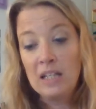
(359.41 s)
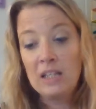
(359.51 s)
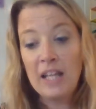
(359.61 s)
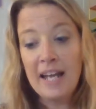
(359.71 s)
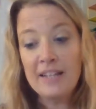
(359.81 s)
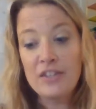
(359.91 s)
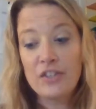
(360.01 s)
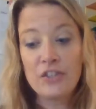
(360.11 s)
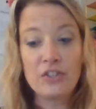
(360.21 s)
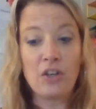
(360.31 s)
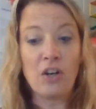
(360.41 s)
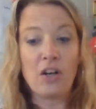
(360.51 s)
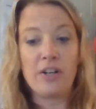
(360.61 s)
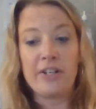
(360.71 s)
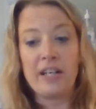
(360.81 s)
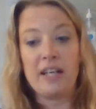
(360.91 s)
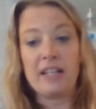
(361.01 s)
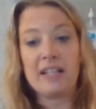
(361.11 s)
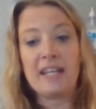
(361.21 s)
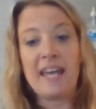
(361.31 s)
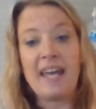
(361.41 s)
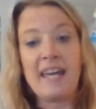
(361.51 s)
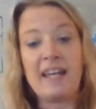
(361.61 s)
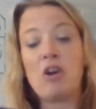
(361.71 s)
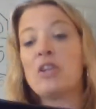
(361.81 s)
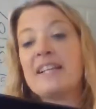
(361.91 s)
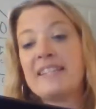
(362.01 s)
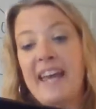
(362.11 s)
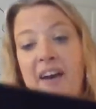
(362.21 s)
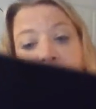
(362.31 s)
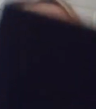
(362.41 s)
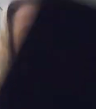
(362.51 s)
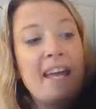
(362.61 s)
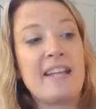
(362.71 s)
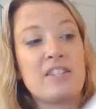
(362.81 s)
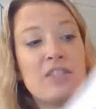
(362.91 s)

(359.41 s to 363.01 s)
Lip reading: Let's start again, or let's count again,